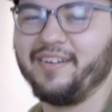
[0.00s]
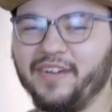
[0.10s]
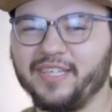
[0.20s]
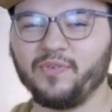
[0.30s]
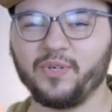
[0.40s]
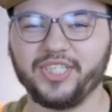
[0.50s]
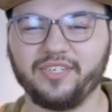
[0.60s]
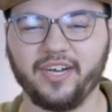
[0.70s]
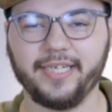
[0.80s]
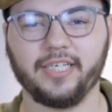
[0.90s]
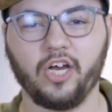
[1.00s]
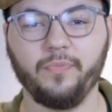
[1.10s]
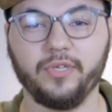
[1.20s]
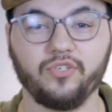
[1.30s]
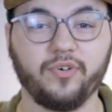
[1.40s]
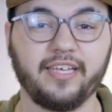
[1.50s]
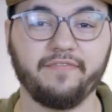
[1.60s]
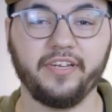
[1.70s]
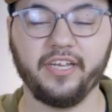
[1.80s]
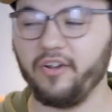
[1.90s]
Thanks for watching, guys. I hope you enjoyed
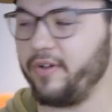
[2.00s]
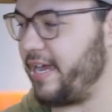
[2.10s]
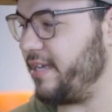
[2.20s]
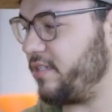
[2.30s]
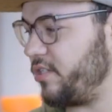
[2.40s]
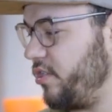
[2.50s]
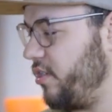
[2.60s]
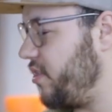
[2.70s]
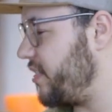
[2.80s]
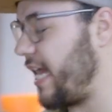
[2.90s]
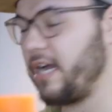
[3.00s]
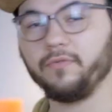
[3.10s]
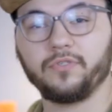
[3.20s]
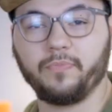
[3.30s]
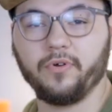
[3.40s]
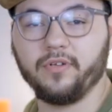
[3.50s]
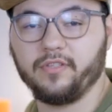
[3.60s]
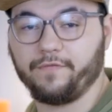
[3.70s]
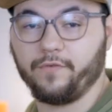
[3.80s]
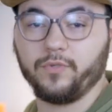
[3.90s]
that video and you learned how to put
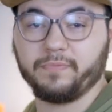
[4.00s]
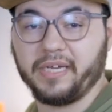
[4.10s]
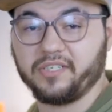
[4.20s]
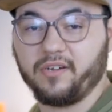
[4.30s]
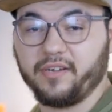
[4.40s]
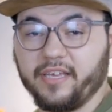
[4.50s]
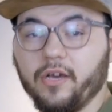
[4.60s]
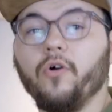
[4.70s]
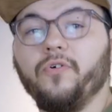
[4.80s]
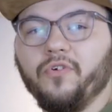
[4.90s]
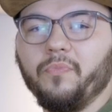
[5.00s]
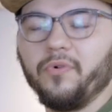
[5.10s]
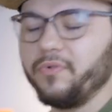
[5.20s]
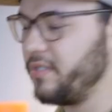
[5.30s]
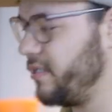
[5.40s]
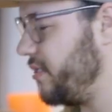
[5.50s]
the false bash guard kit on your board.